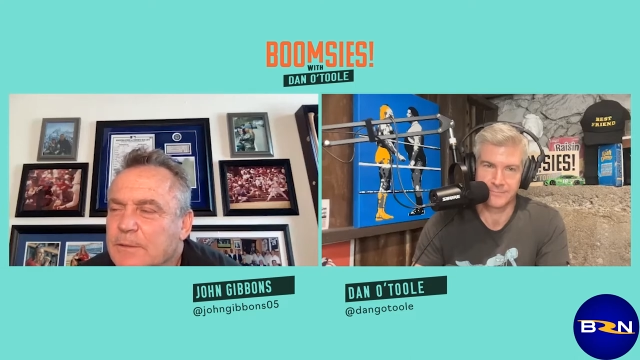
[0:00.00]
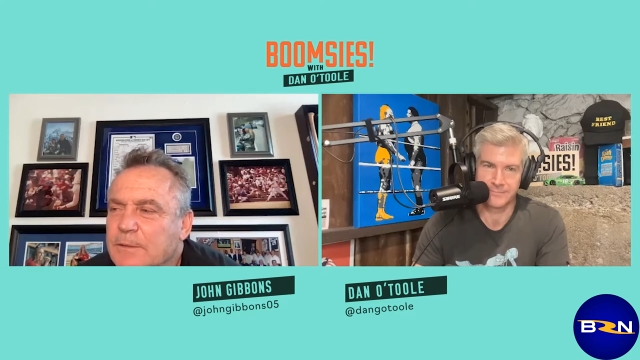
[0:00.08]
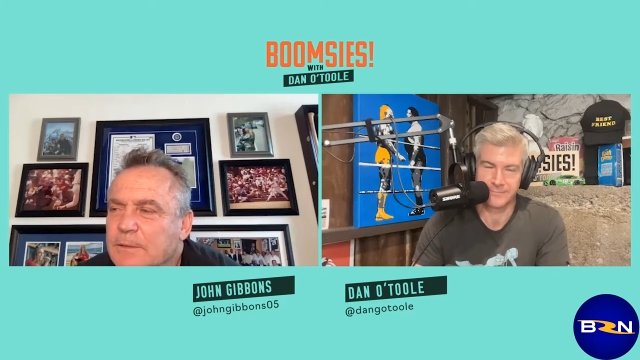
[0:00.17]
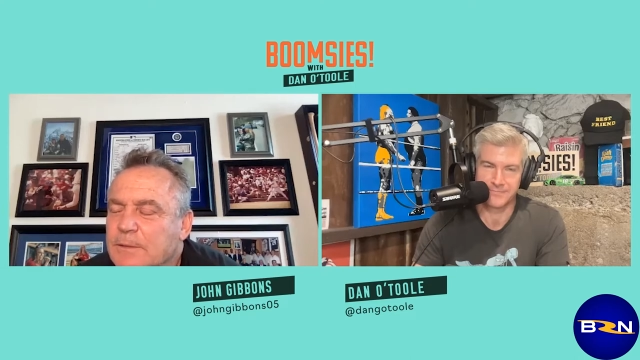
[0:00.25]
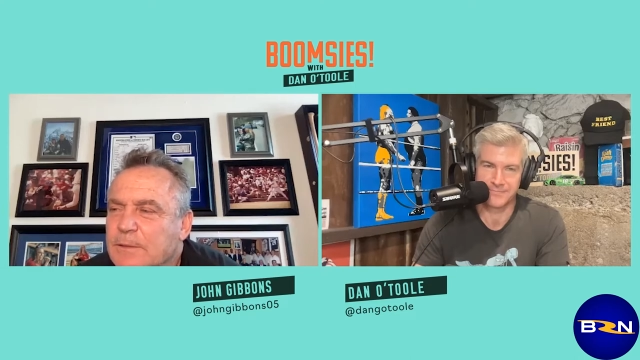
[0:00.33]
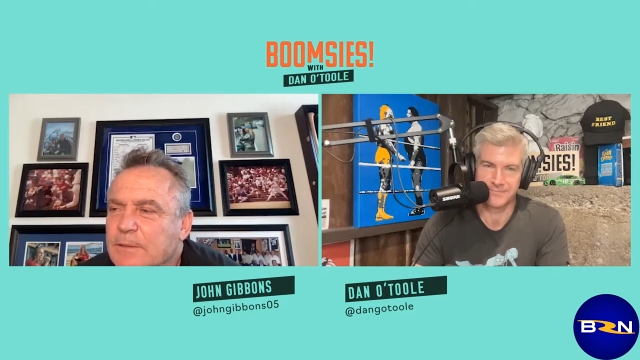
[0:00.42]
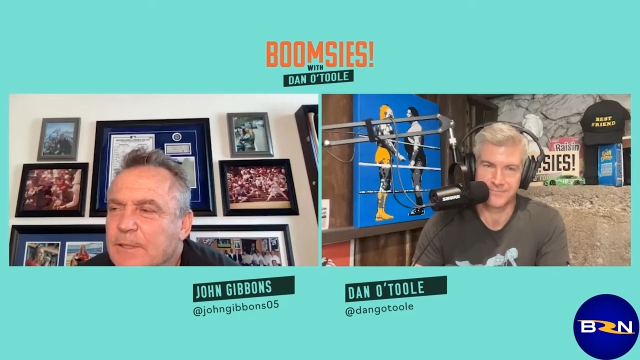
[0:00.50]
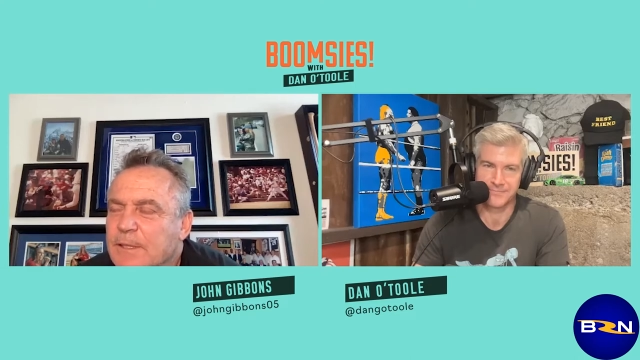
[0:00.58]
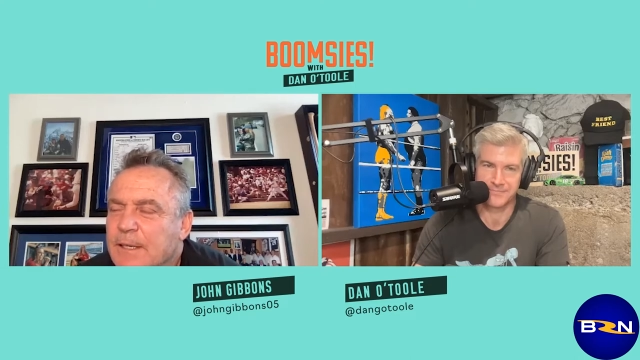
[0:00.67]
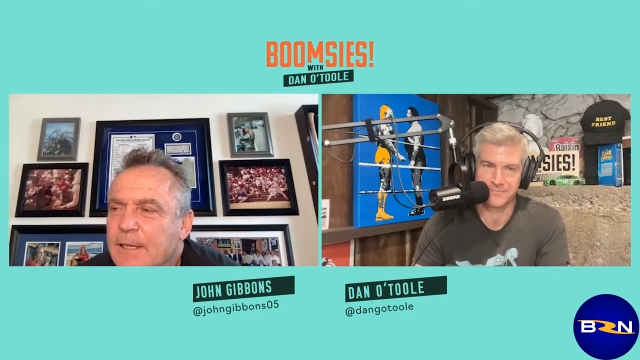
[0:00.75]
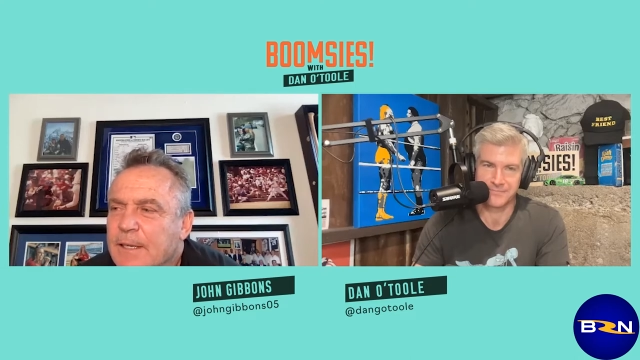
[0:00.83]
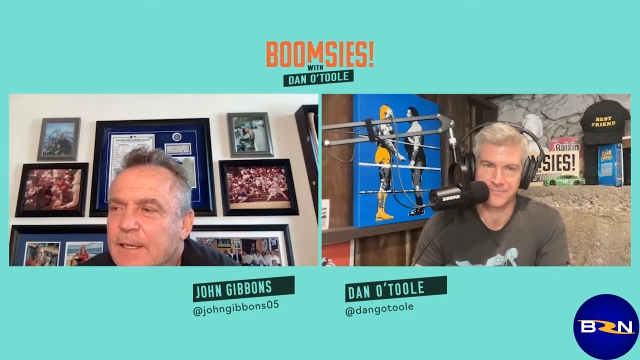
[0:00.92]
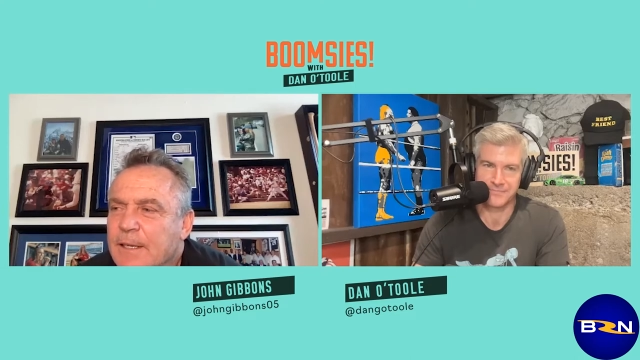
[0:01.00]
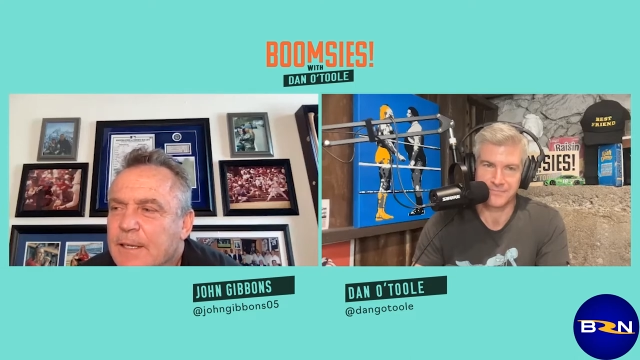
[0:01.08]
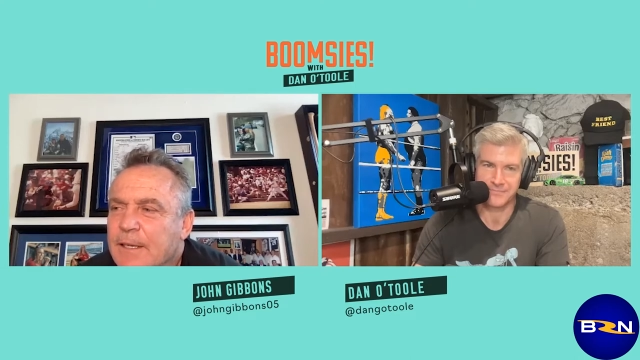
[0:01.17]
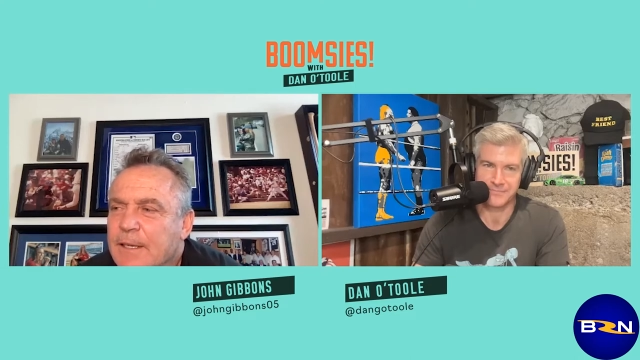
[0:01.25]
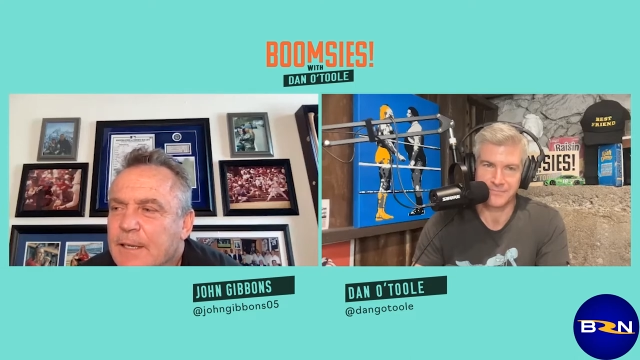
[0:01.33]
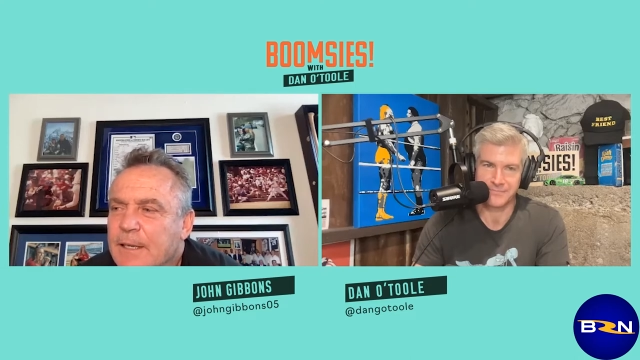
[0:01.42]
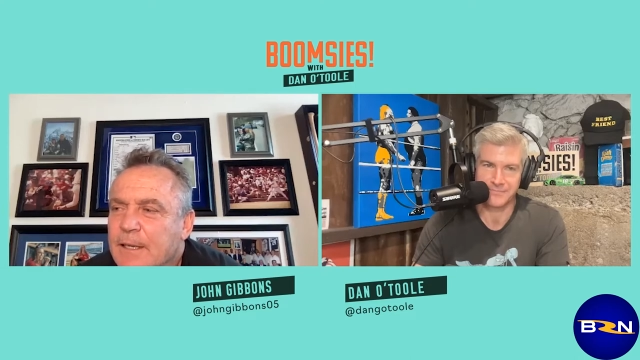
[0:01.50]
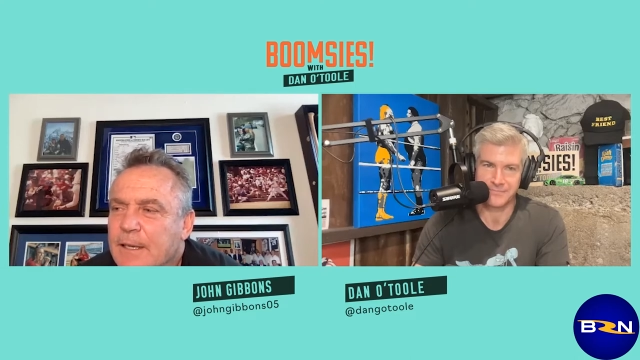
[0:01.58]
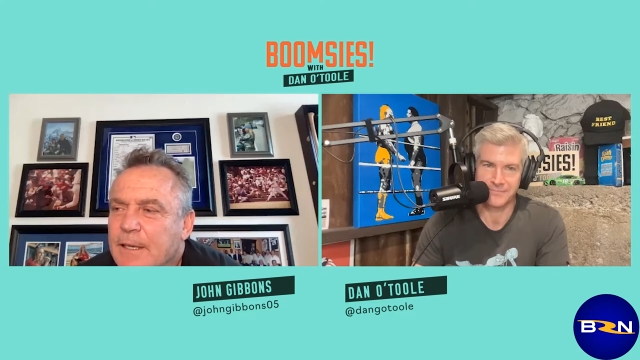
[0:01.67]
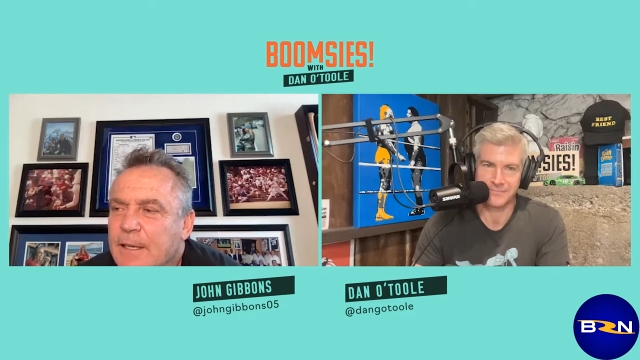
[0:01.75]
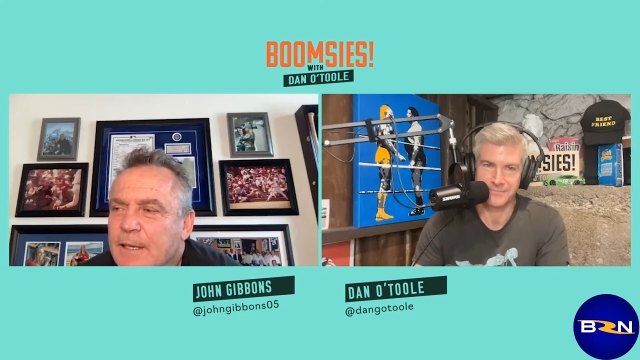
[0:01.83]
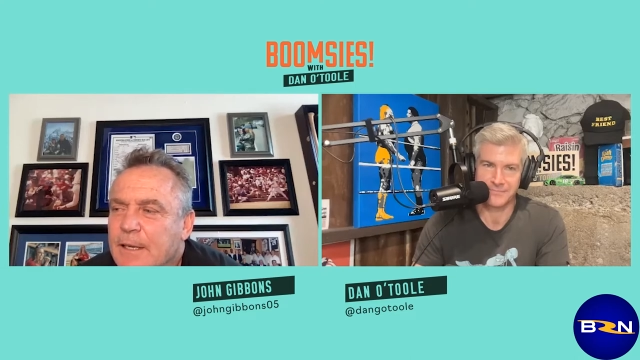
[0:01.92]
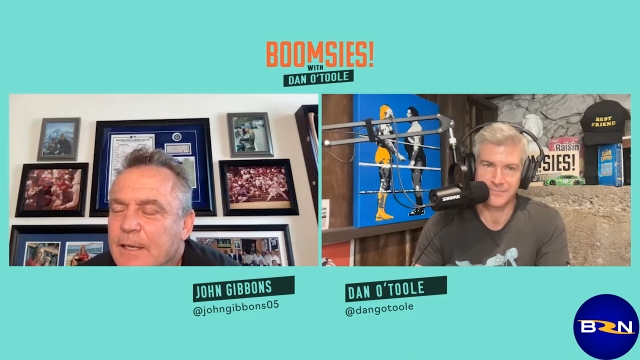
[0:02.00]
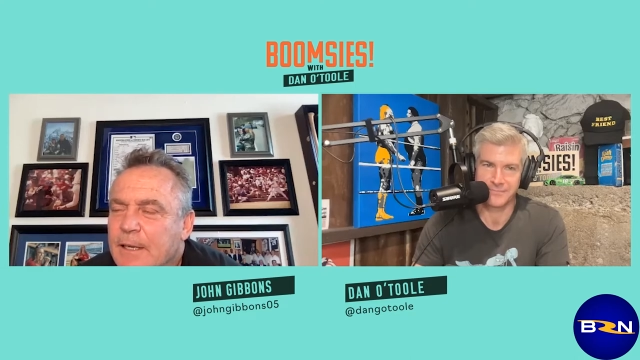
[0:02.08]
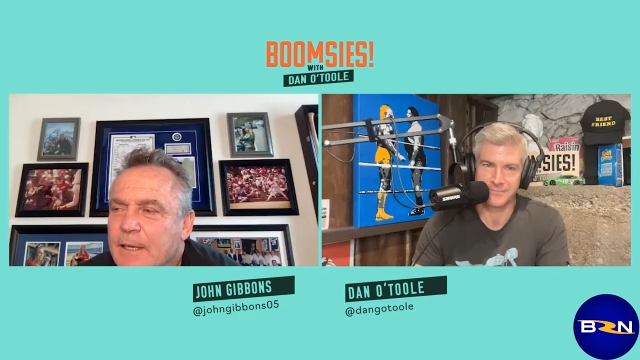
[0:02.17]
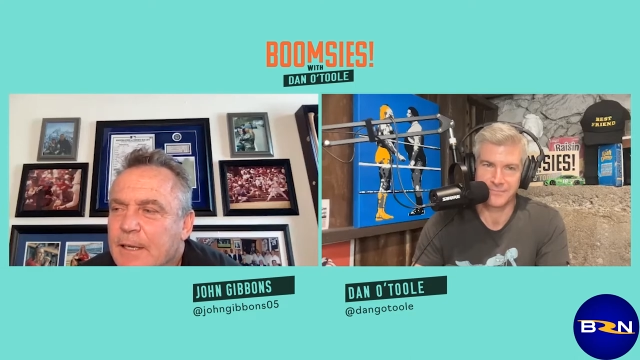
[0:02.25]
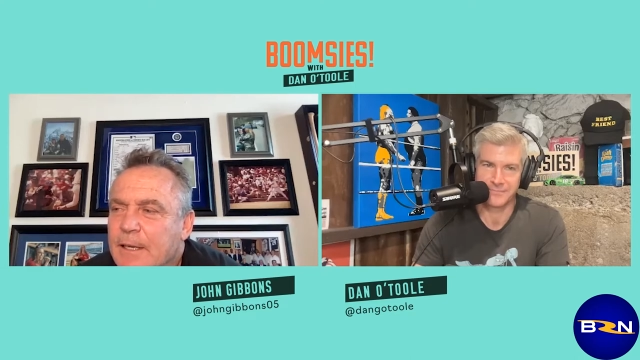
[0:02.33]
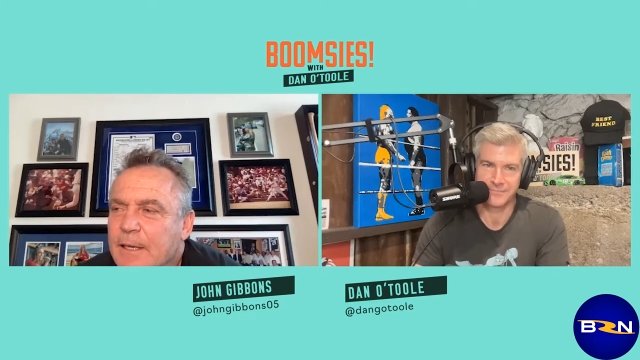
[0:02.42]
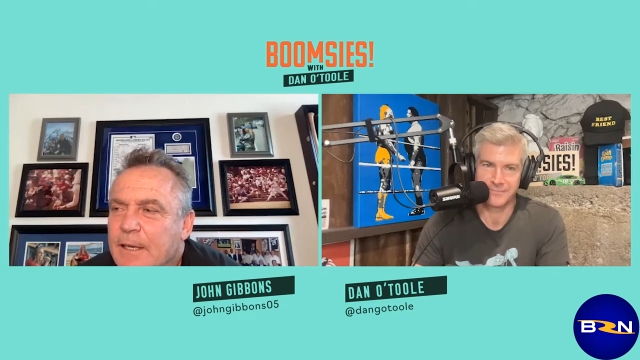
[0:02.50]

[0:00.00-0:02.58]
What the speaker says: [no speech]